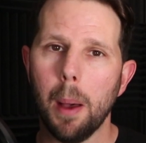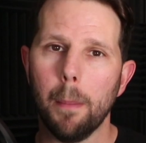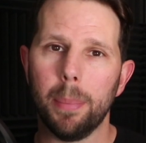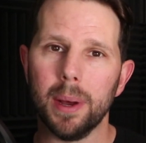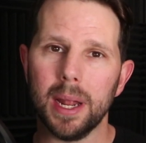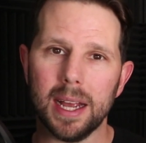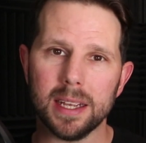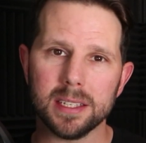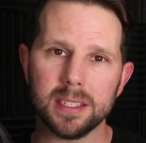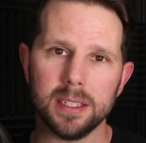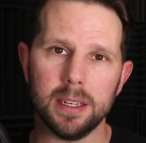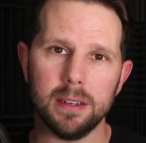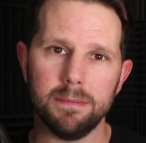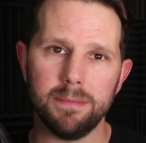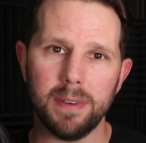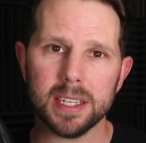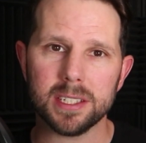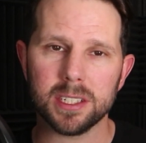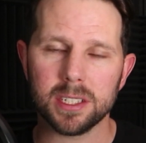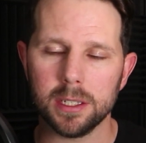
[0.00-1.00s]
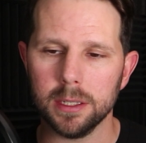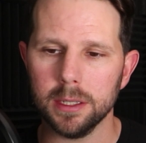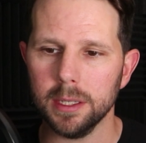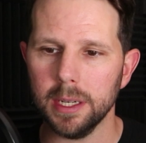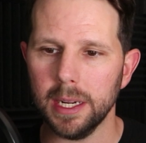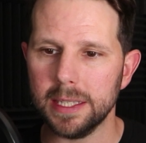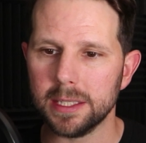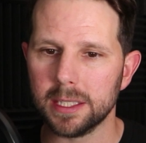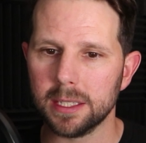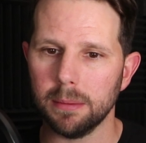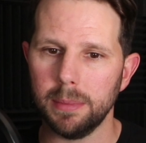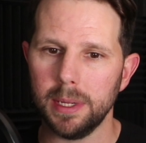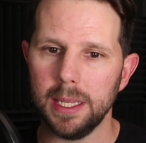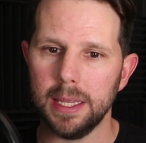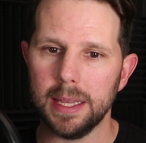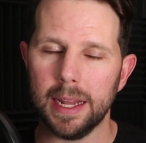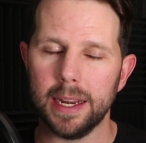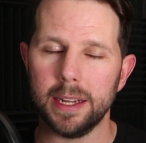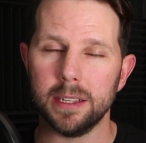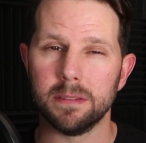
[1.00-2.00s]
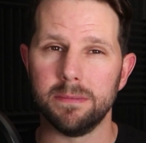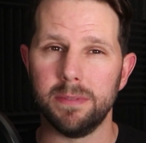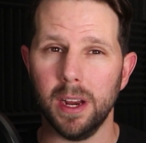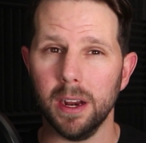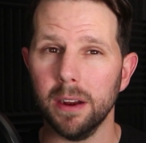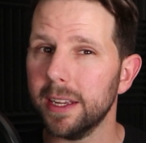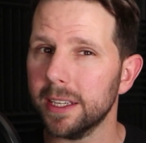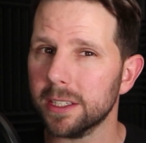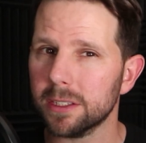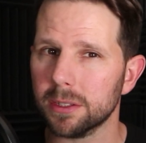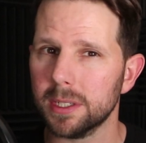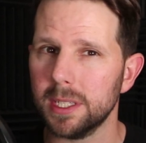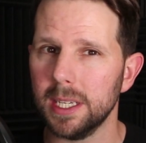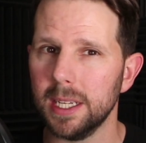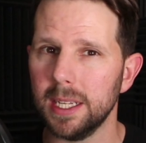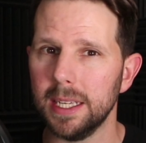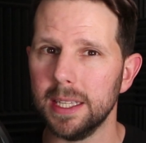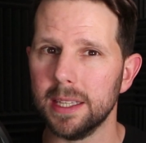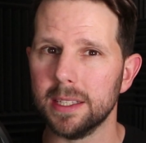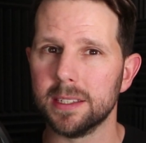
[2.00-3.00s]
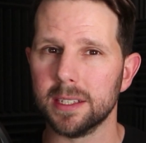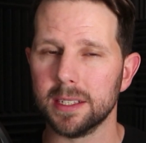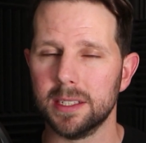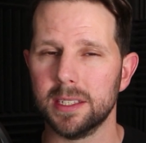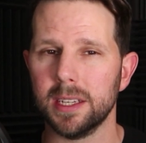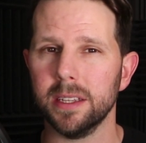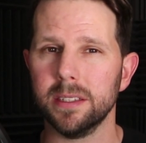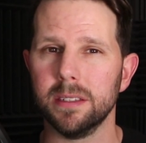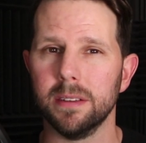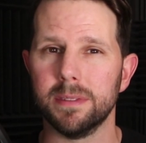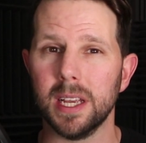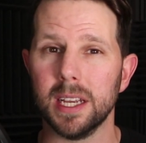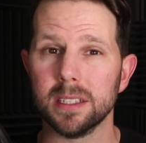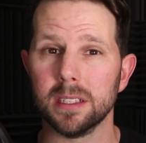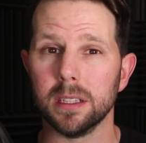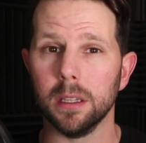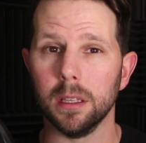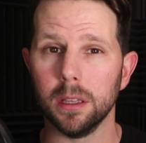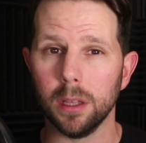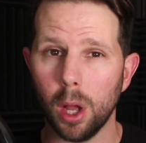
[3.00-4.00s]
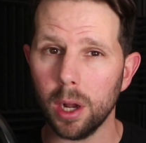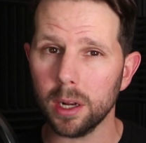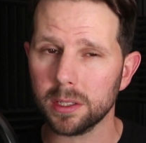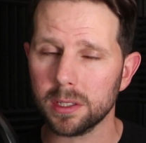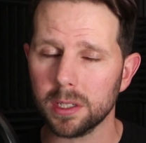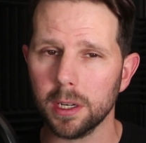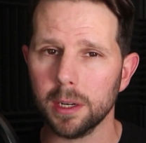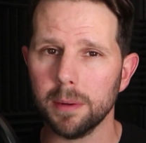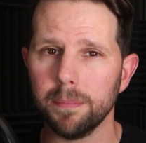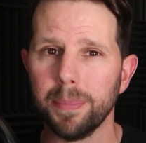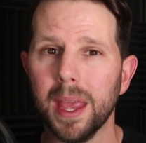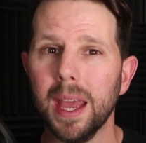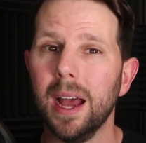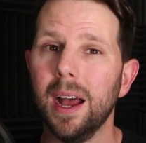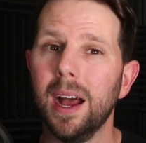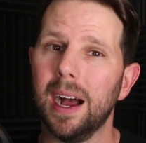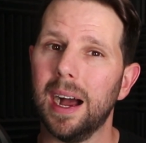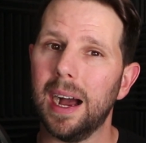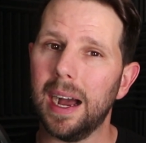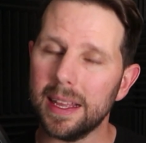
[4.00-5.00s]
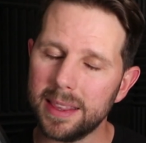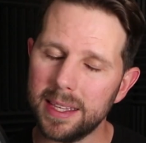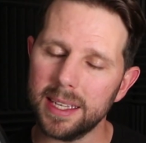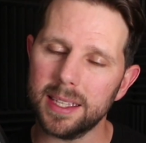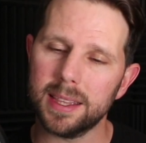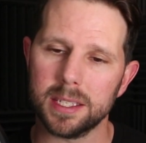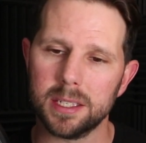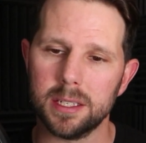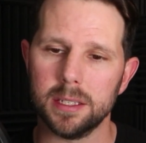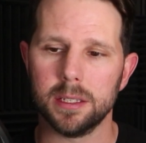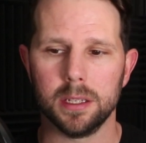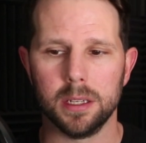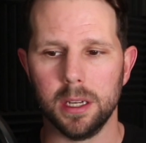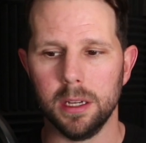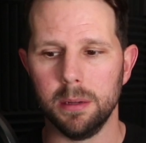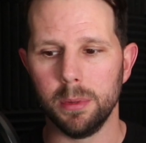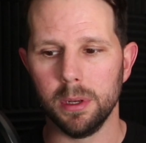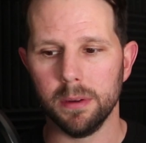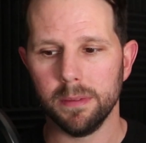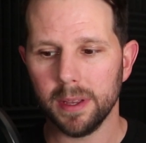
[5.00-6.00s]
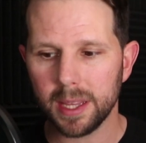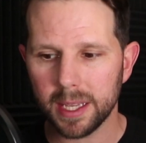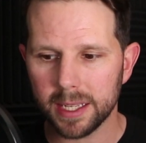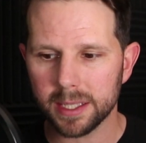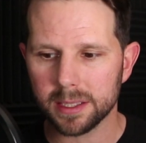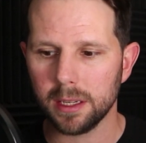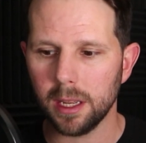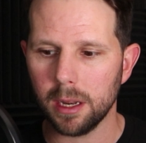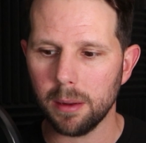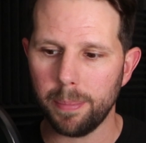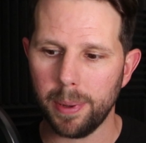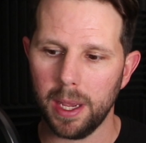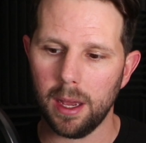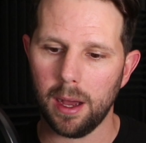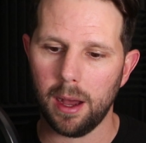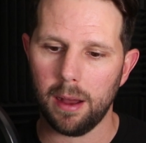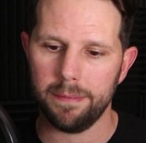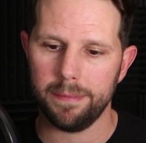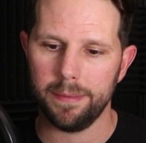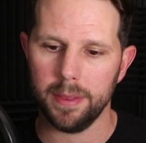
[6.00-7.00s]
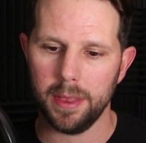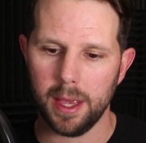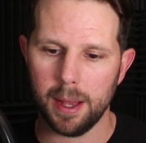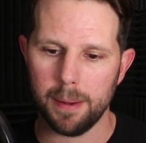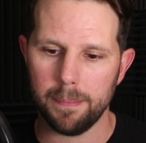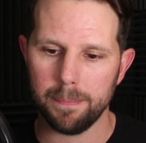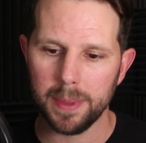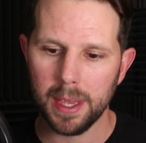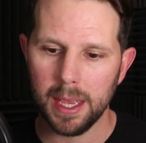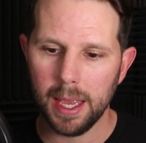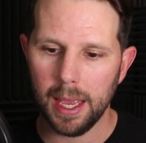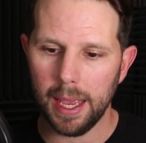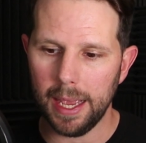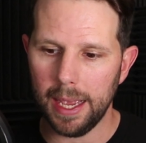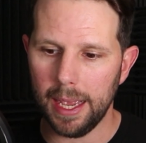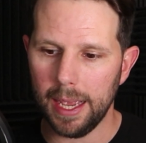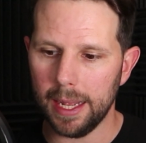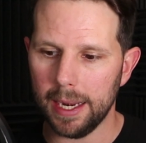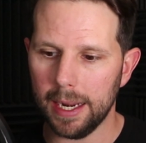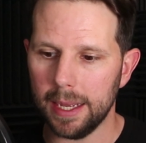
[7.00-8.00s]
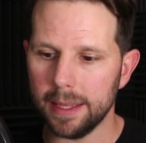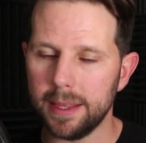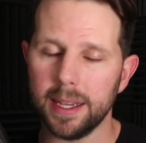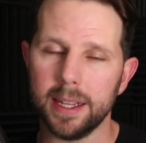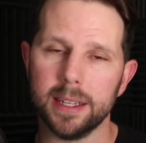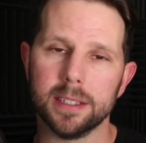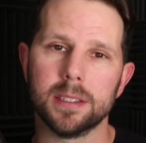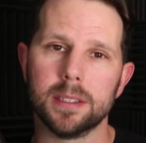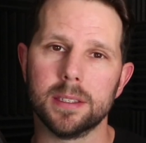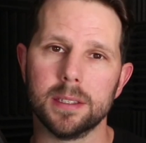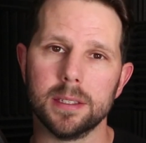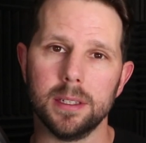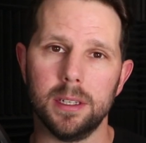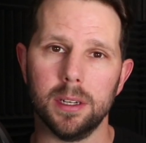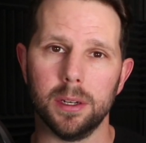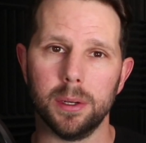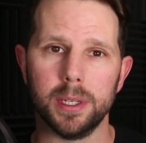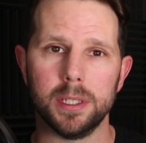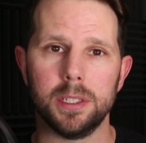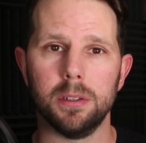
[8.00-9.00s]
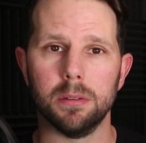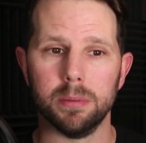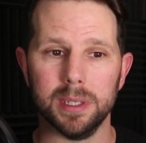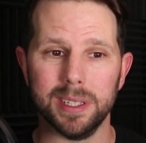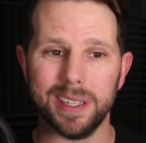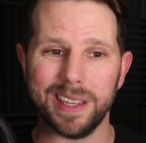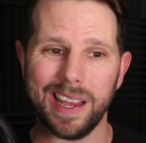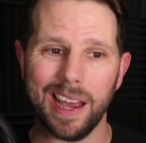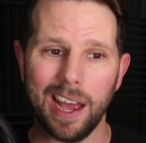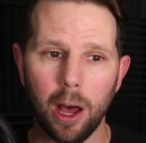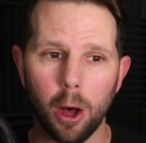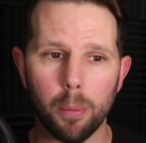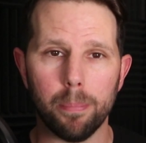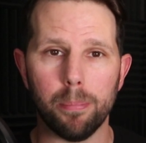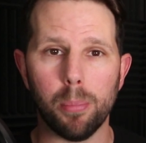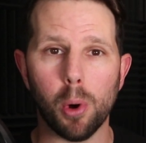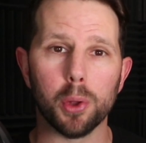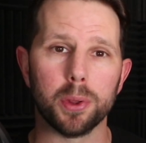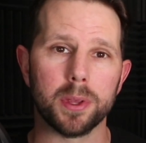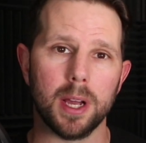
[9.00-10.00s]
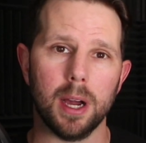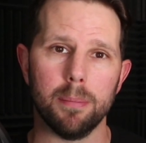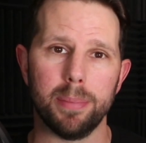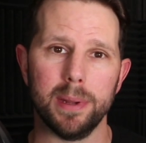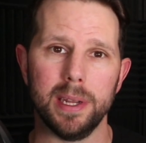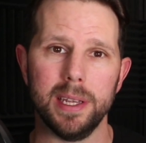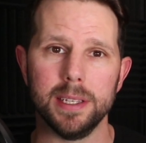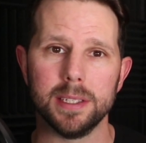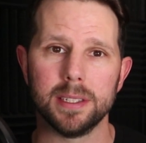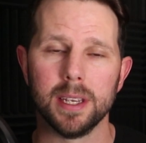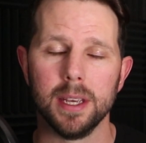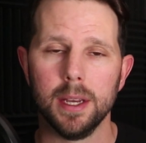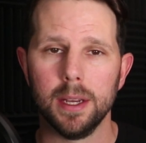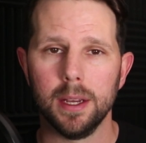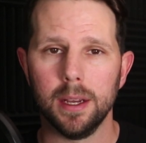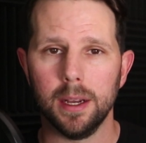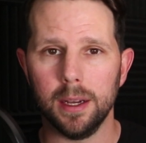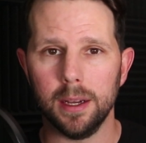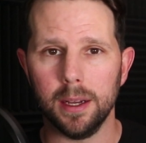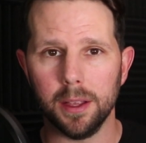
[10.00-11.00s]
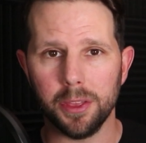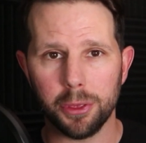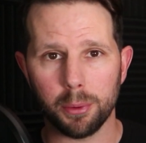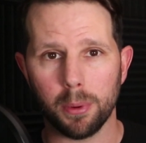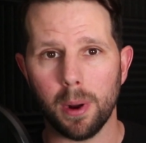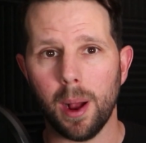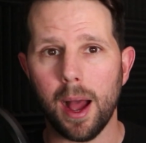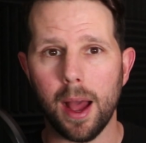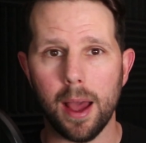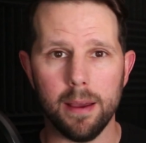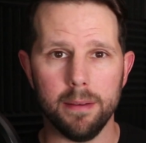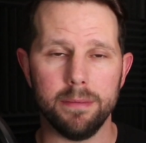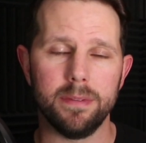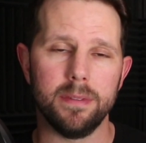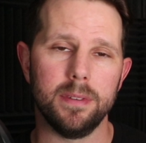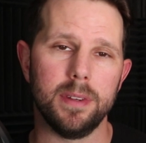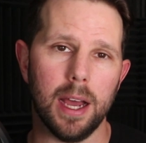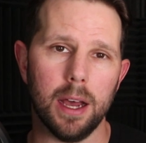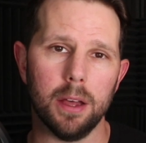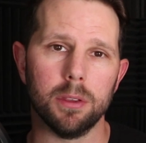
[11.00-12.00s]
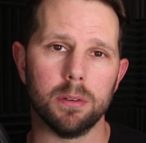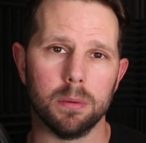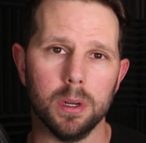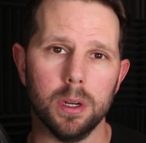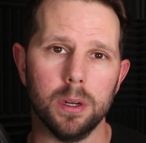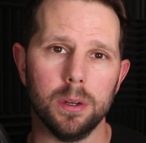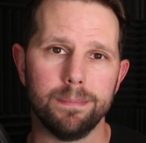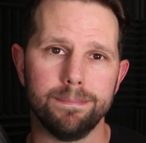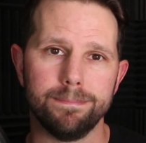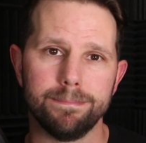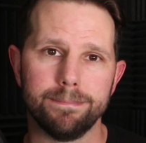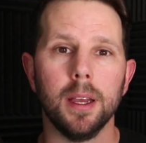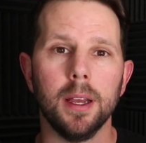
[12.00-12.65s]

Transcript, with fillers: But as an investor and somebody that is very interested in the success of Tesla long term, I think this is a good move. I think it's going to pay off for them, and I think it's going to really help both companies uh, thrive down the road.